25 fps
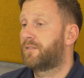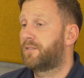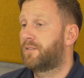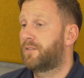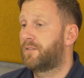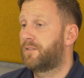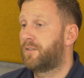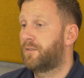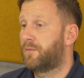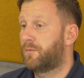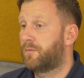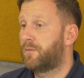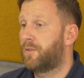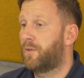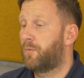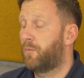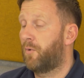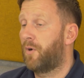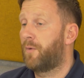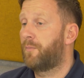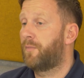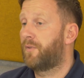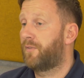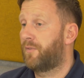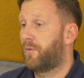because it
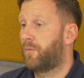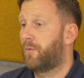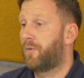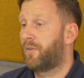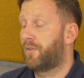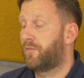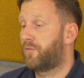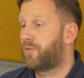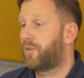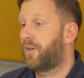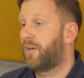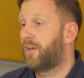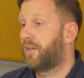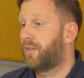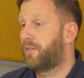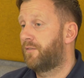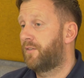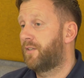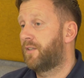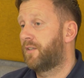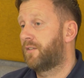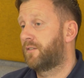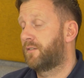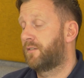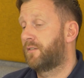won't be for the want of trying if
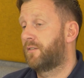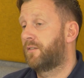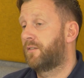he doesn't.